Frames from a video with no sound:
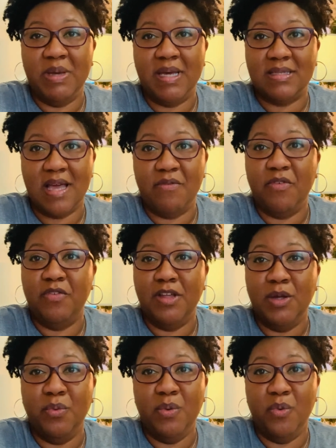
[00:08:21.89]
because I have a
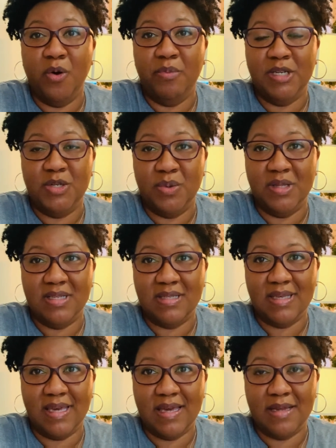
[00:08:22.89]
feeling we will be doing this
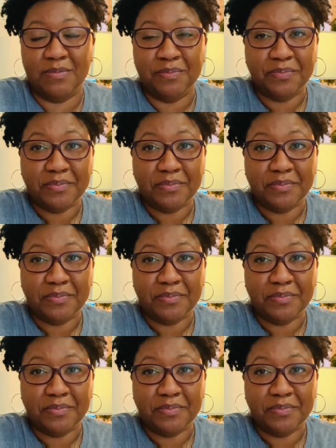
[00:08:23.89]
again.